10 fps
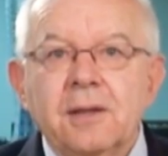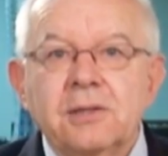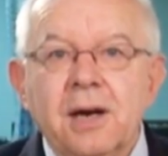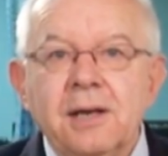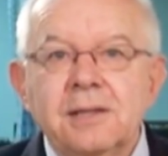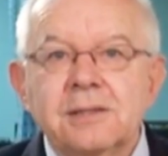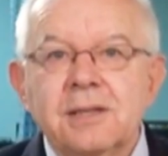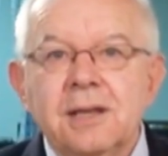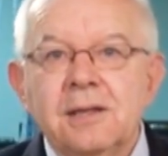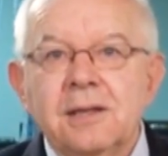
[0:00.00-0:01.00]
The Chinese
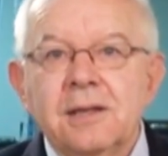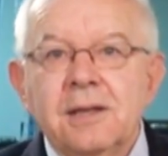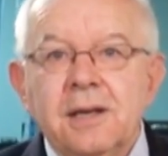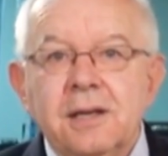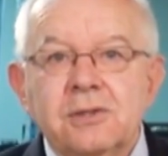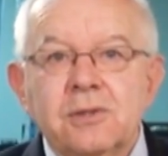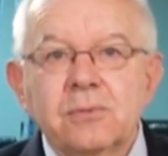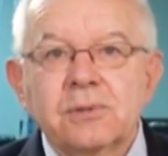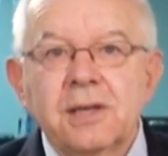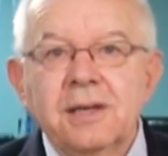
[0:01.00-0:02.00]
10-year is
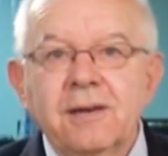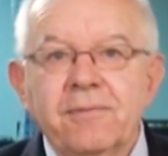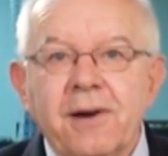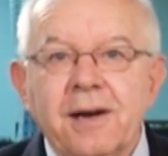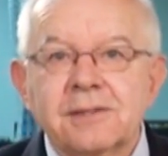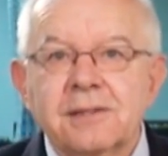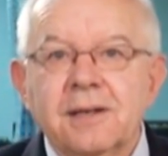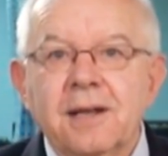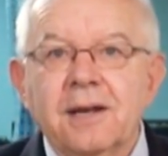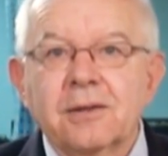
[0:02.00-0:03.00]
still sinking fast
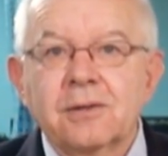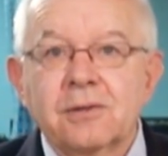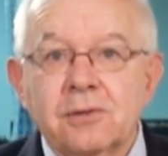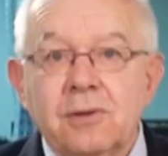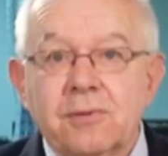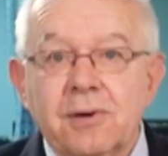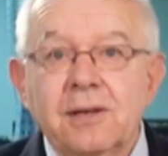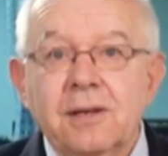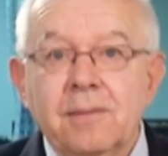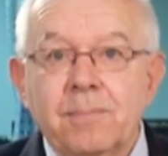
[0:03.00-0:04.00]
and now at
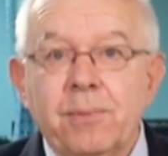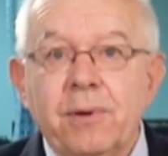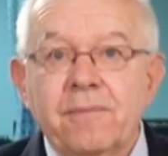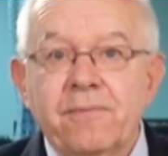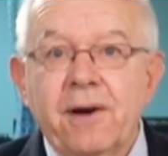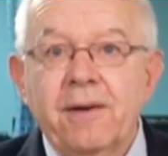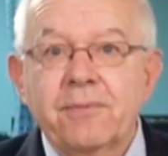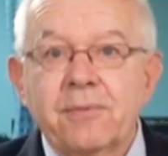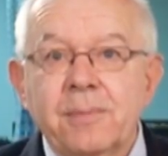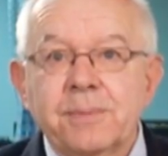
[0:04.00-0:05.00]

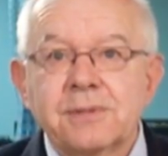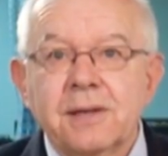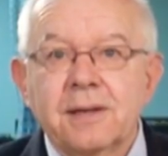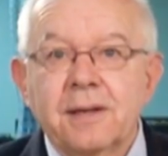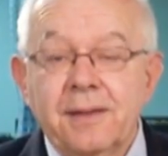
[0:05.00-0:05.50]
3.53%.